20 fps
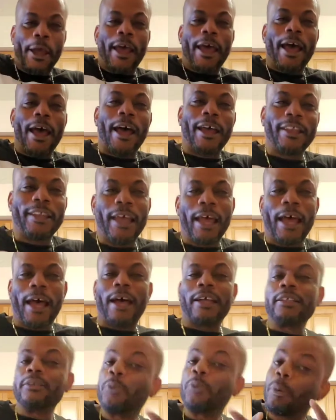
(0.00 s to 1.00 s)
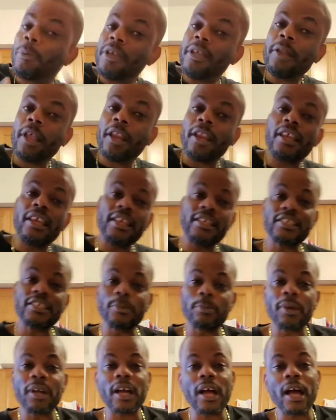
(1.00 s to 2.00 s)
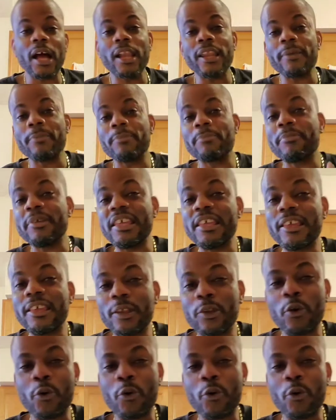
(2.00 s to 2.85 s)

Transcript: And when me in the kitchen, I call it beat, when